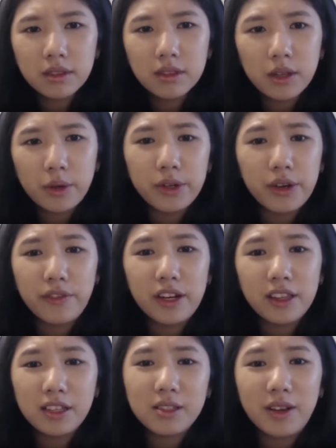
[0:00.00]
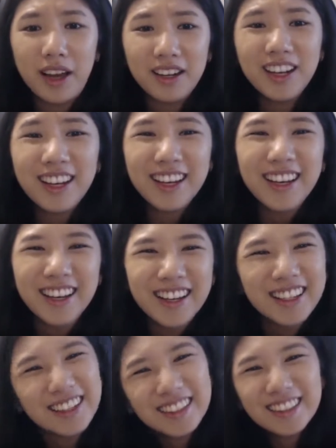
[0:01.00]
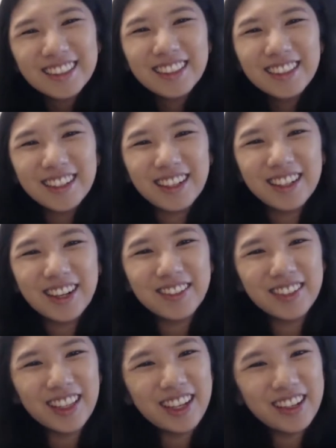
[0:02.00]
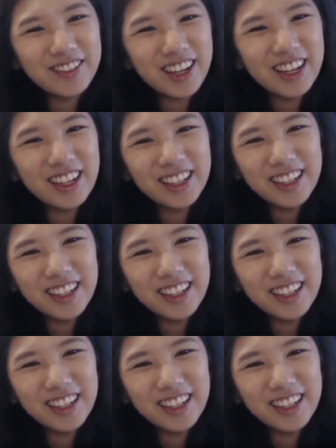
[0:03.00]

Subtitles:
Chloe, do you have anything to add like on a cover letter front?